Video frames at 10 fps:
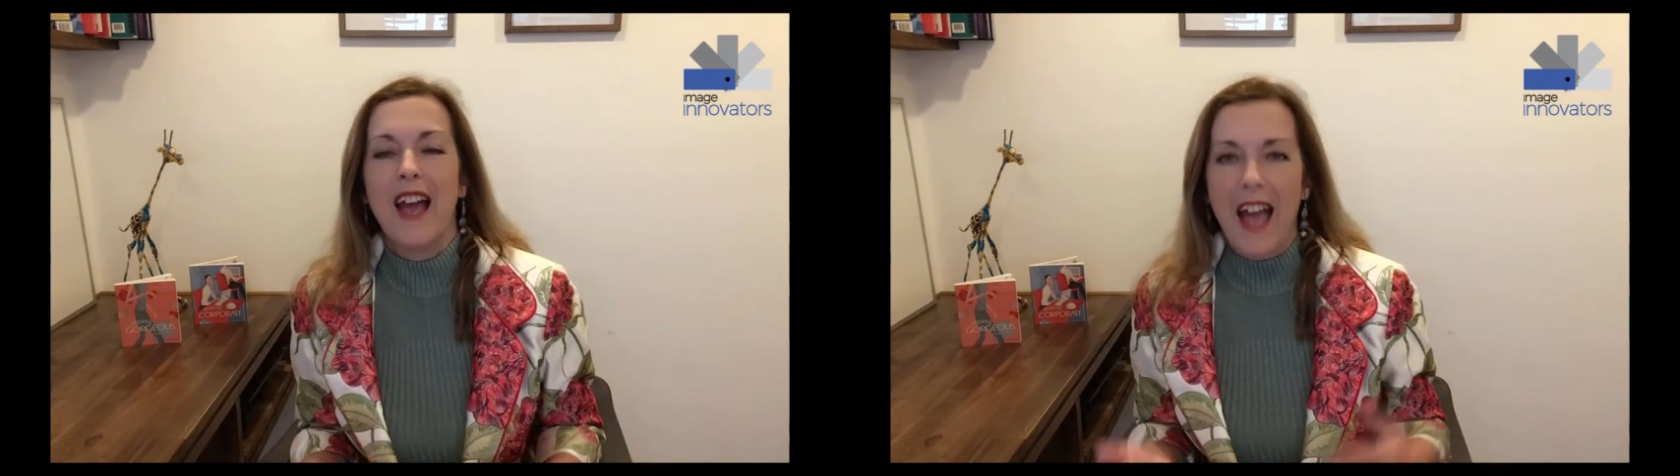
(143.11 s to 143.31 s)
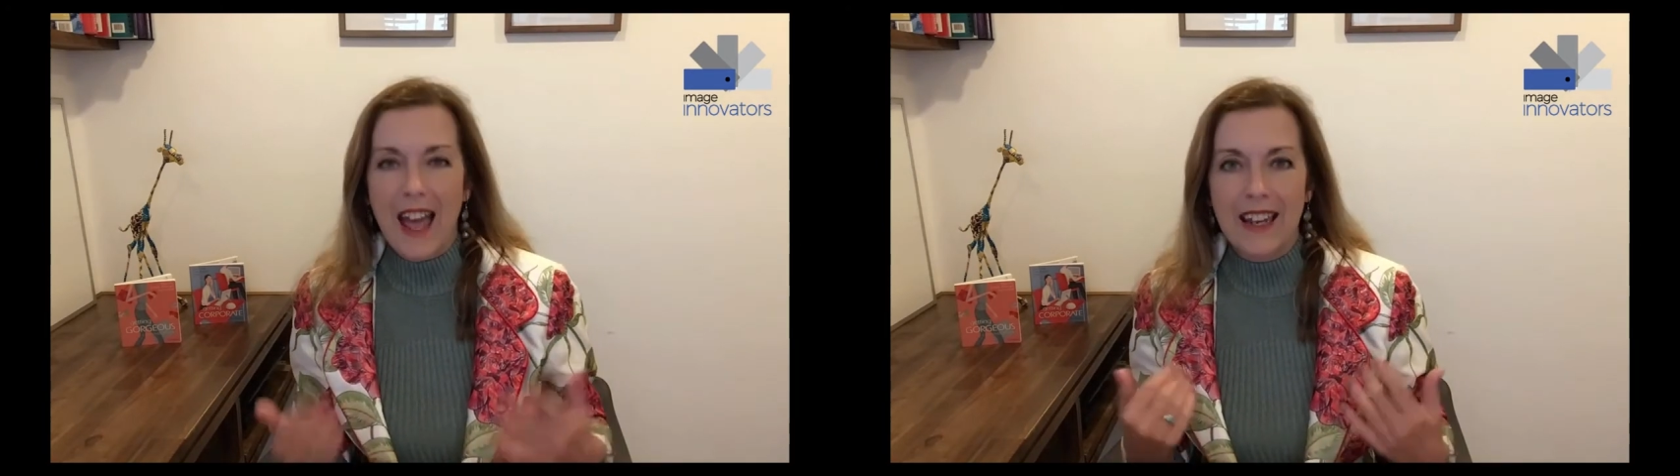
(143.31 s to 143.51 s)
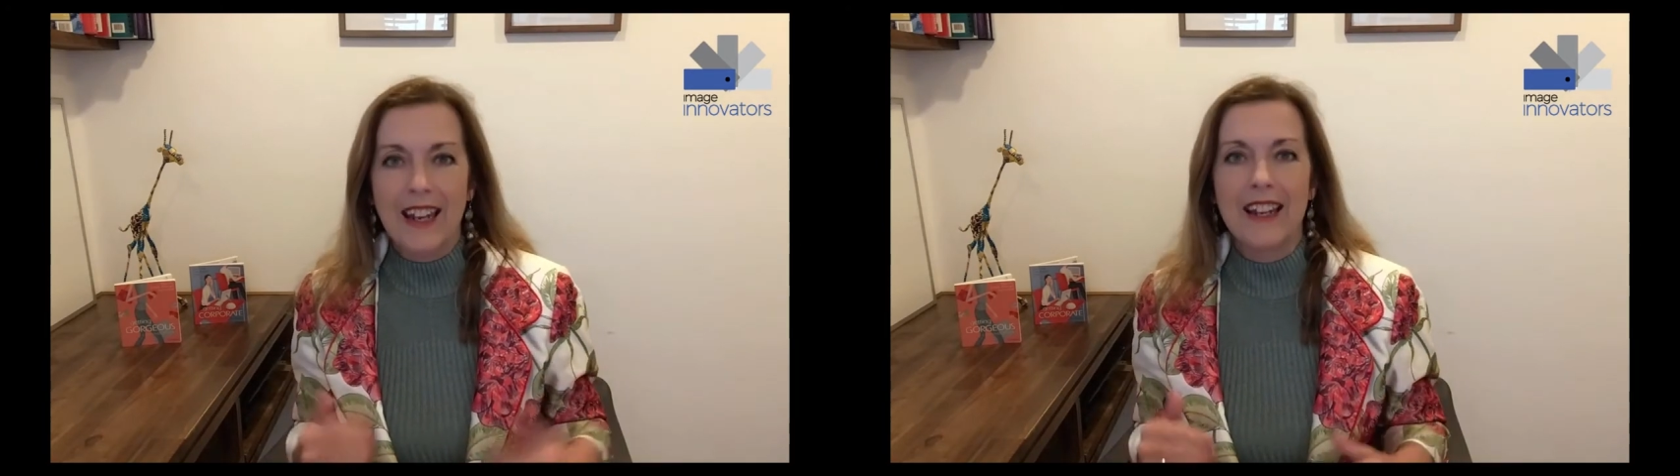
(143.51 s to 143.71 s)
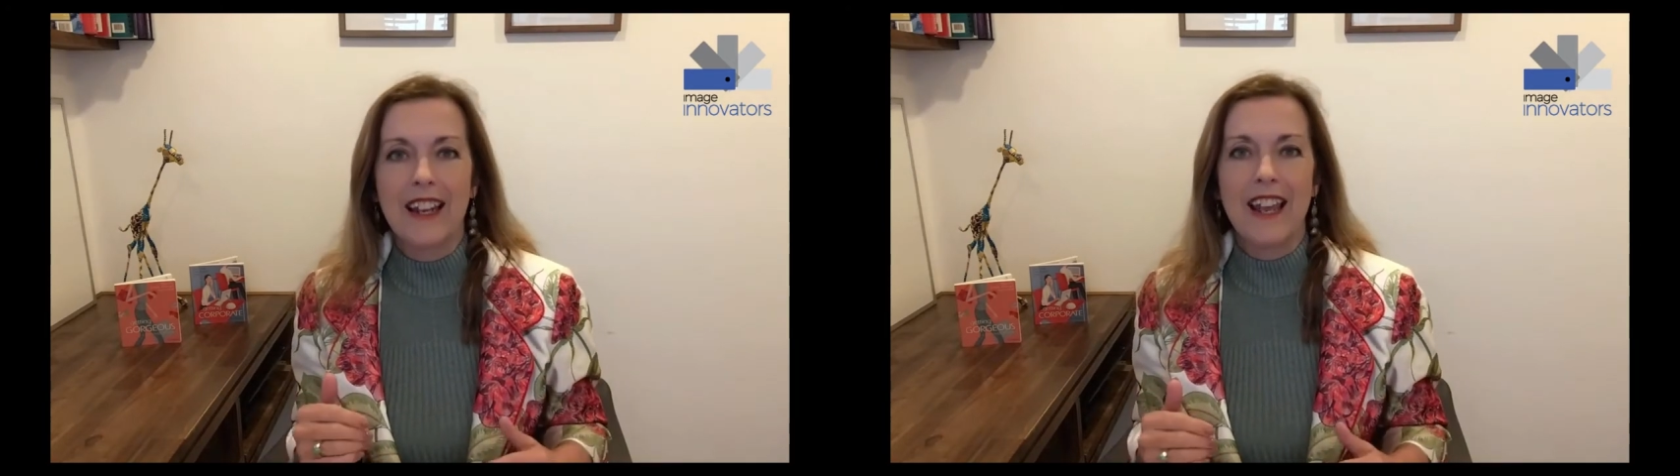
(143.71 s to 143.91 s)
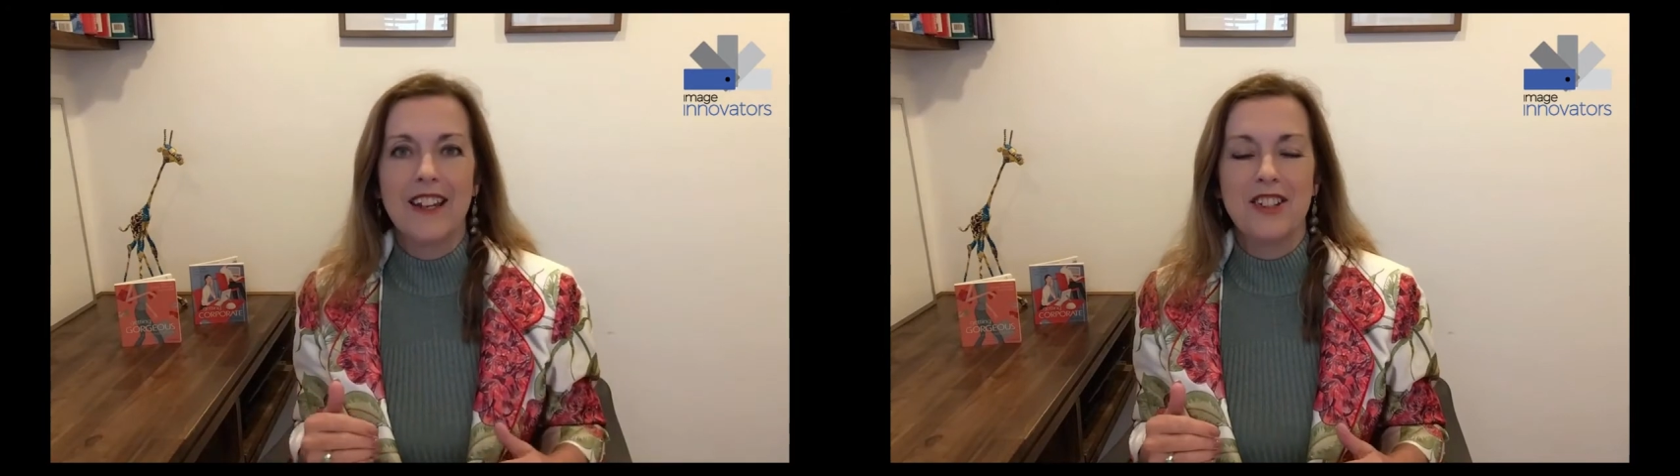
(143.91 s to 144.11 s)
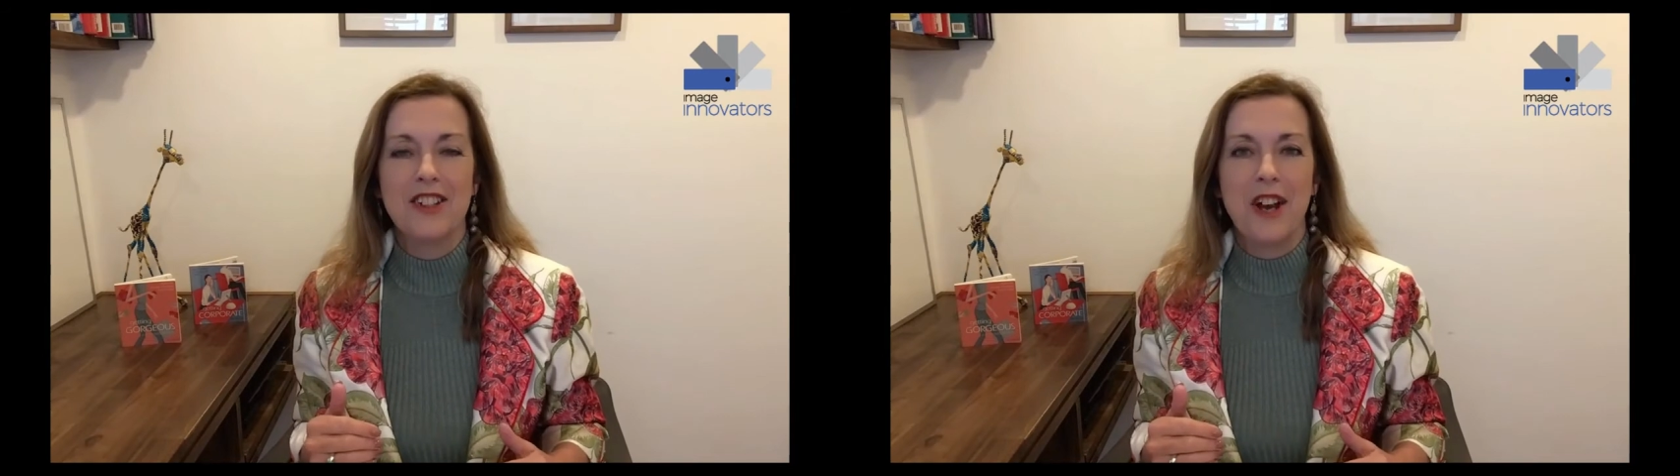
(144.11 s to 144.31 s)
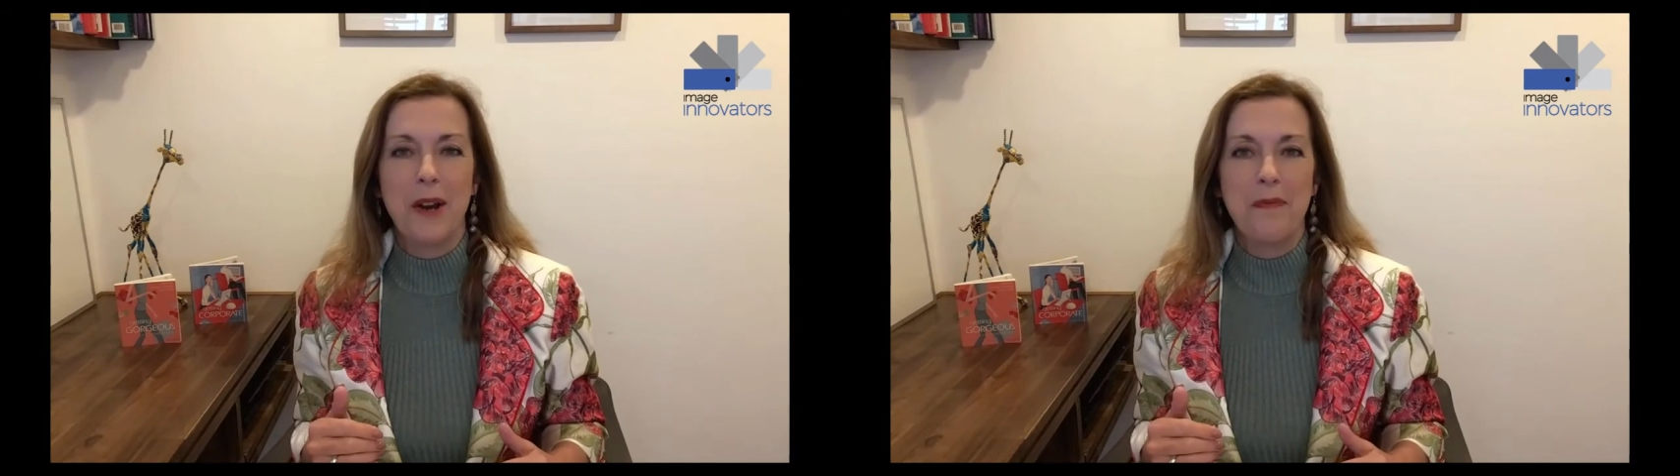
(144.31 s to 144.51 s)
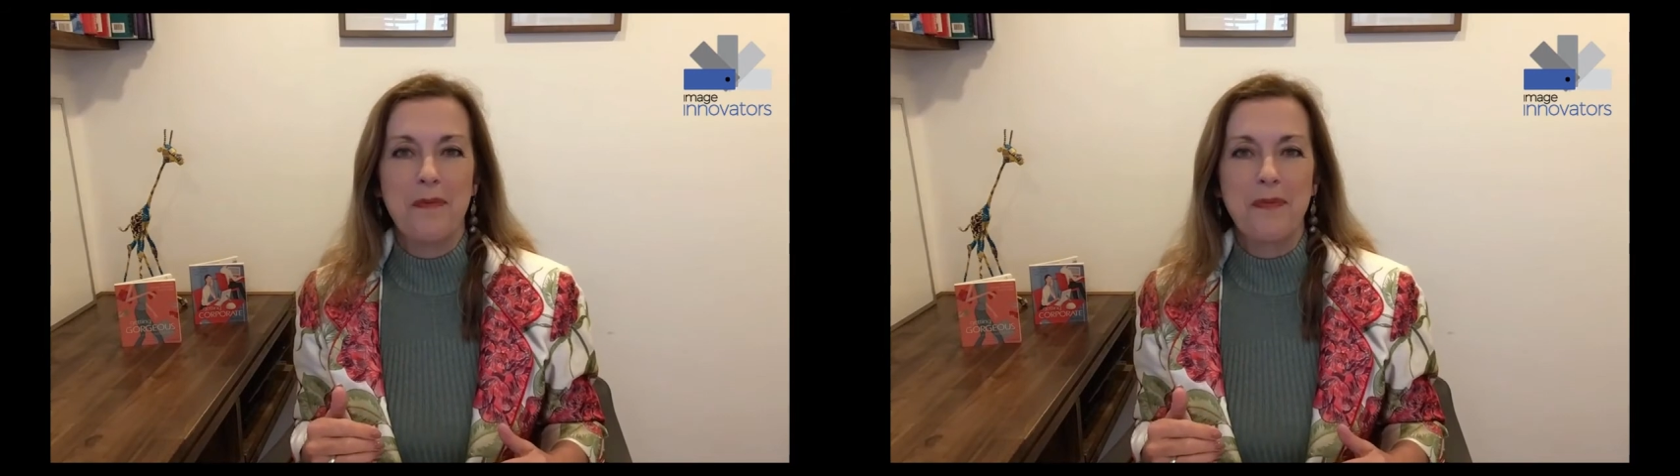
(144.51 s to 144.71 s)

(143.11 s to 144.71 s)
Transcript: and let us know.